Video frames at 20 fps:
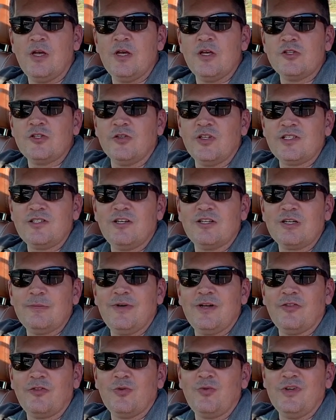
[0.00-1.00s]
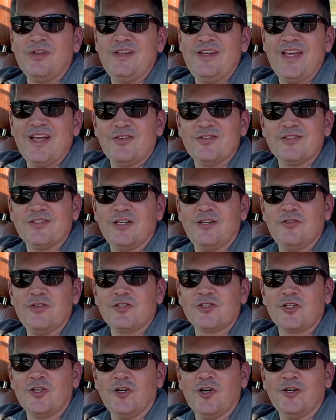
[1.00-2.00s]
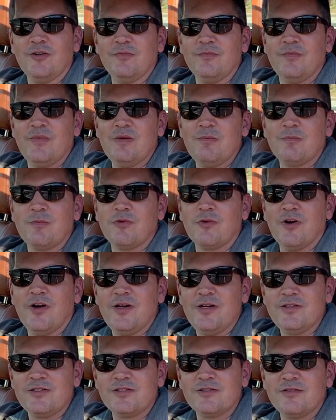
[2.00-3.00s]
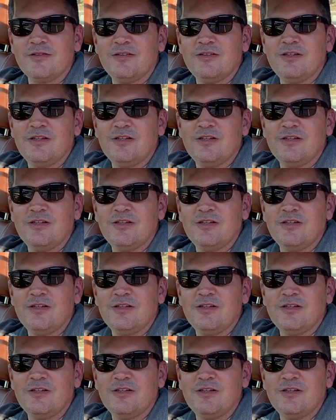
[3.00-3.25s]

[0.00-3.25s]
So let's talk about the one downside of this car, price.